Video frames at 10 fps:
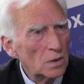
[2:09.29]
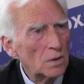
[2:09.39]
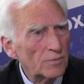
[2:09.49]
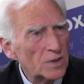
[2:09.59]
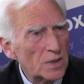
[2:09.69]

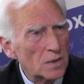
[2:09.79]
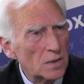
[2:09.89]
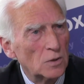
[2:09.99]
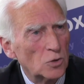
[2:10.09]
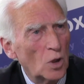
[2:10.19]
a
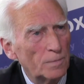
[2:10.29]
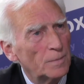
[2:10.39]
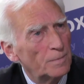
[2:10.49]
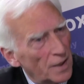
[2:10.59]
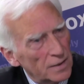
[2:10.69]
fantastic job,
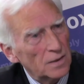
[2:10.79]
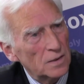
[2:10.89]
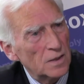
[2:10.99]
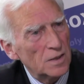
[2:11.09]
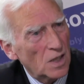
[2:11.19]
but at
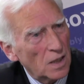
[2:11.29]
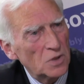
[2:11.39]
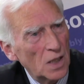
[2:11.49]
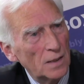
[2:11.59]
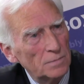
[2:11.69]
the same
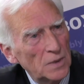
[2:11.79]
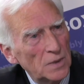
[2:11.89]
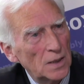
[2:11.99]
time,